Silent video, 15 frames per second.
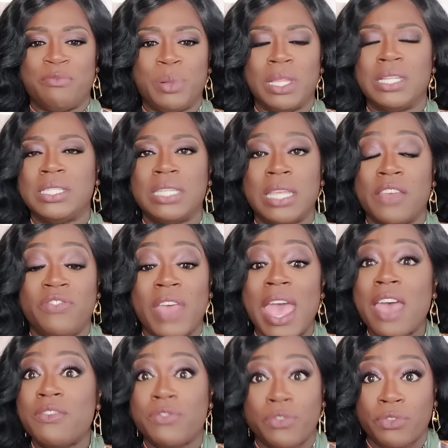have plenty of
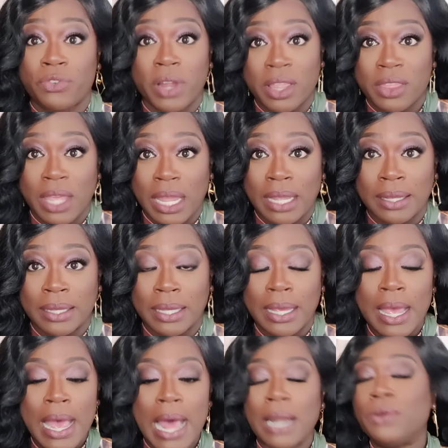everything.
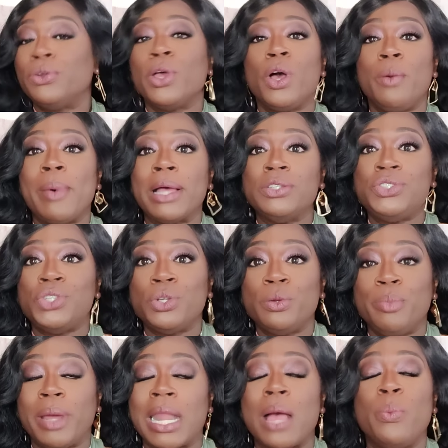I don't know about
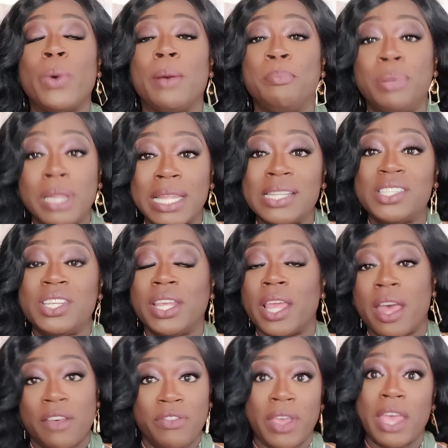you, but I want
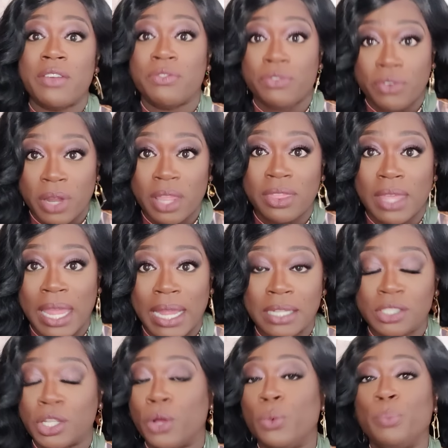plenty of
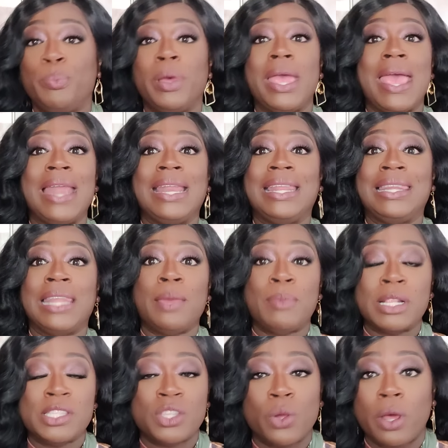everything. Don't put any
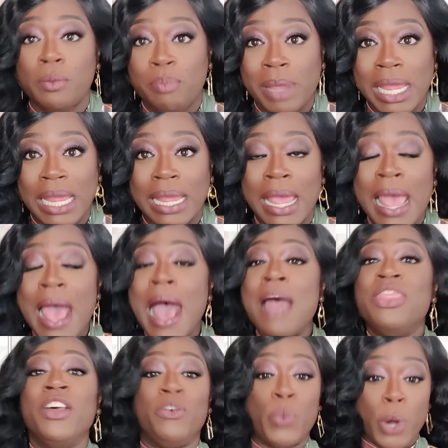limits on me.
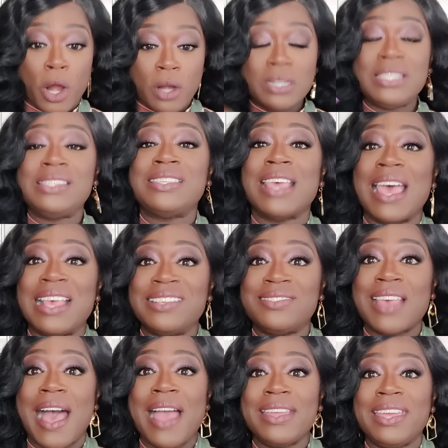The word
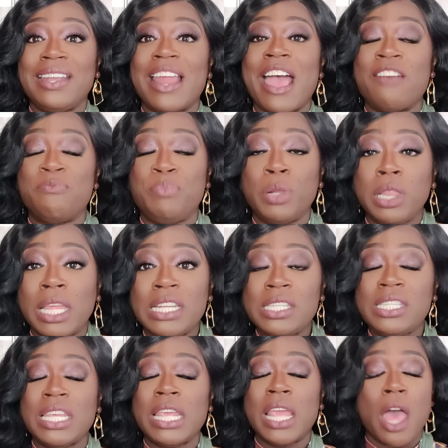says I can have
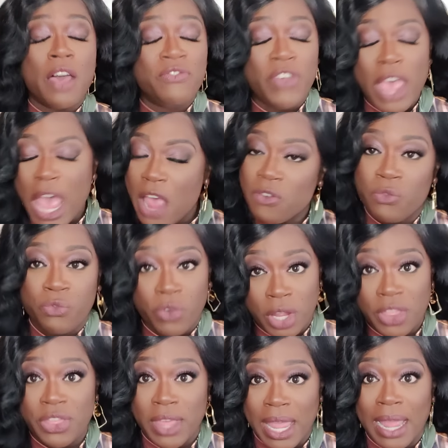plenty of
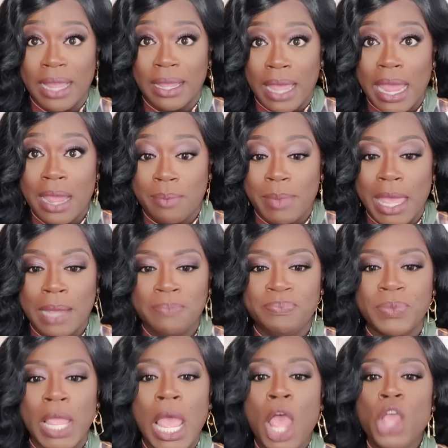everything.
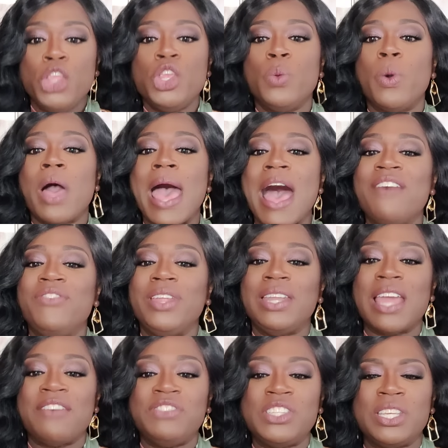Amen. You will have
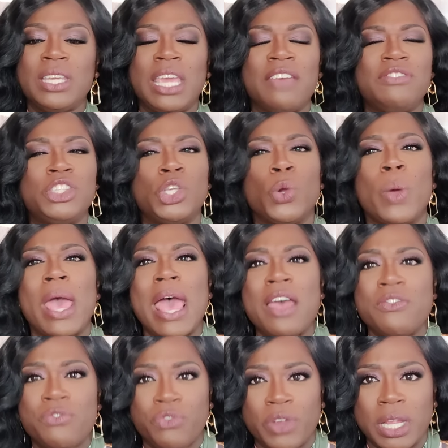enough to give to
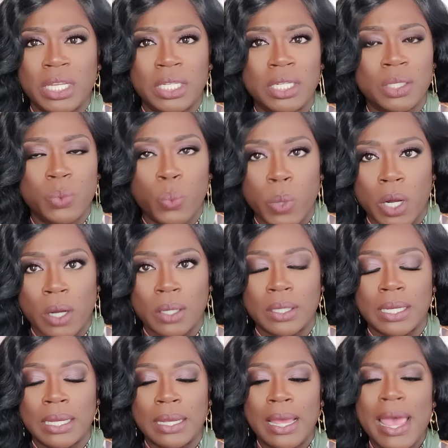every good
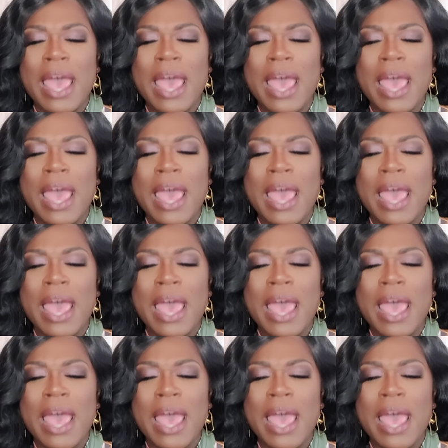work